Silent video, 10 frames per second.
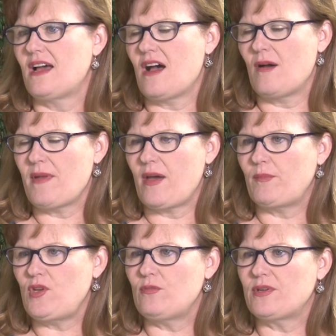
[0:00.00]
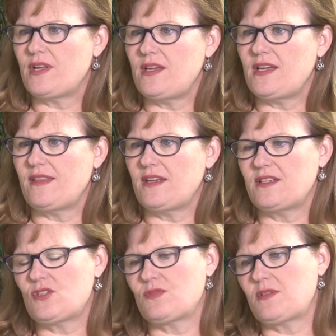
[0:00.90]
um, at puberty, and then
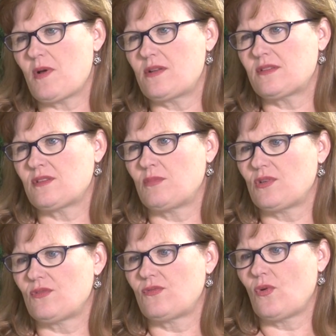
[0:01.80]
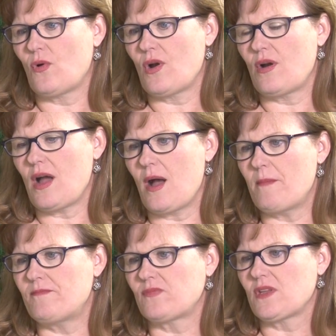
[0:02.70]
it's responsible for
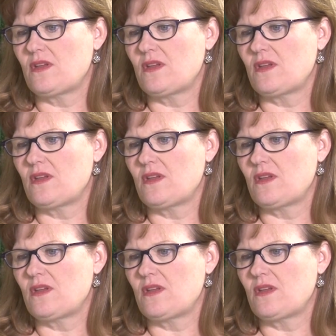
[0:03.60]
um,